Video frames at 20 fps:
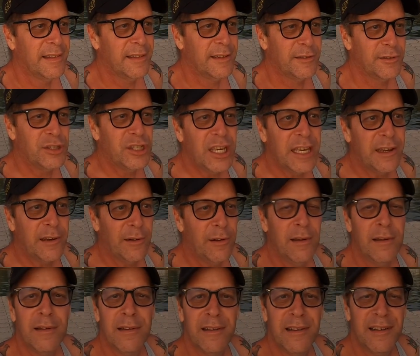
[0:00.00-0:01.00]
little
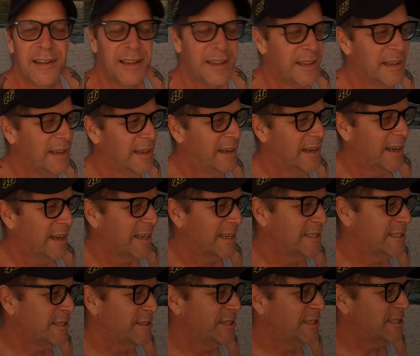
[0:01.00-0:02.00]
jingle, I
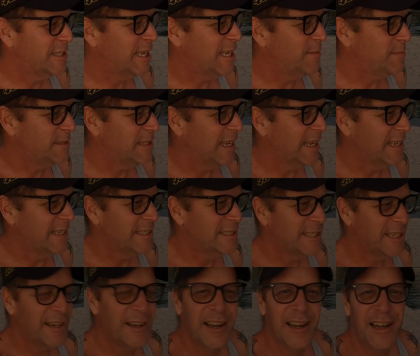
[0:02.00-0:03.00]
guess I'll just keep saying it.
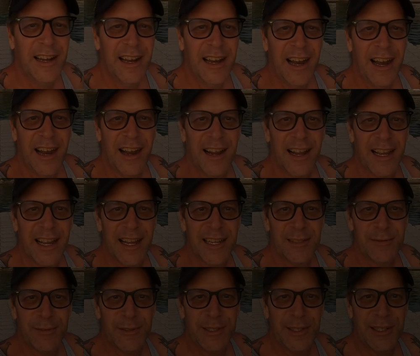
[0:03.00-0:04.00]
So, all right,
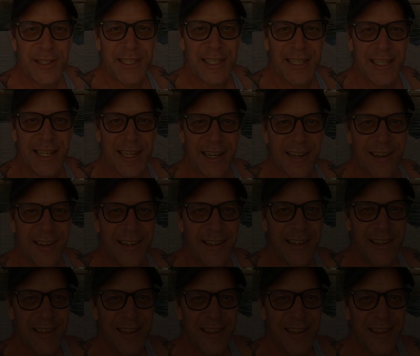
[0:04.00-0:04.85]
guys, we'll talk to you later.